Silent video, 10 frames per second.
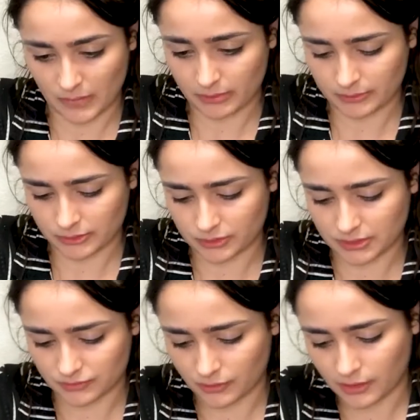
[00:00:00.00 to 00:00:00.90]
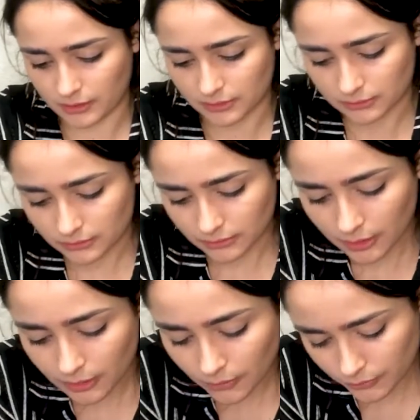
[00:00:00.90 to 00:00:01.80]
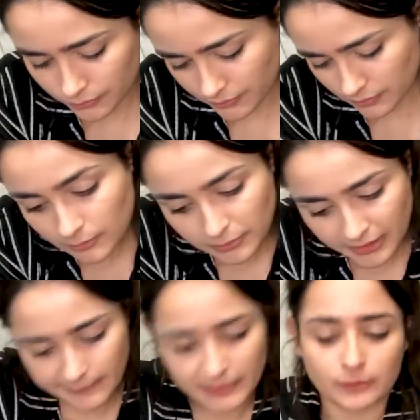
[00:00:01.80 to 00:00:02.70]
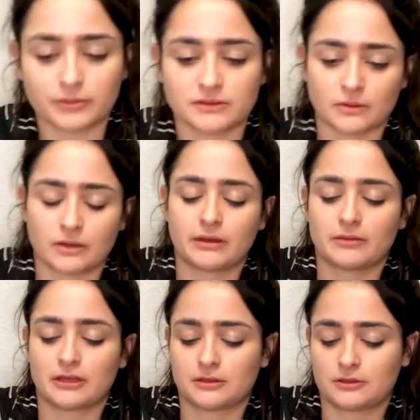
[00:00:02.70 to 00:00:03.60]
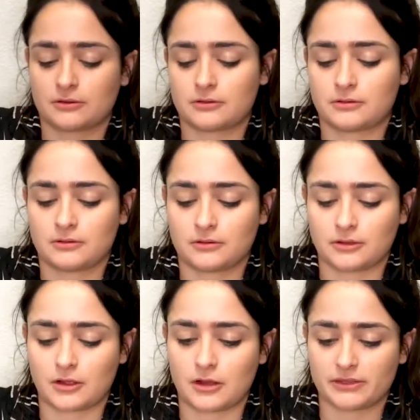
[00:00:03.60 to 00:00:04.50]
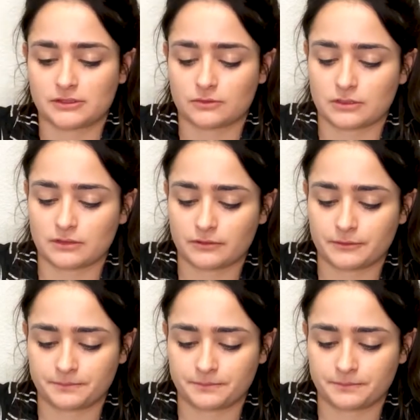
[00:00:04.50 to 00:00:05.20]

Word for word: Maybe I'm doing this wrong. Who knows? Plant people, please don't come at me at the in the comments or whatever.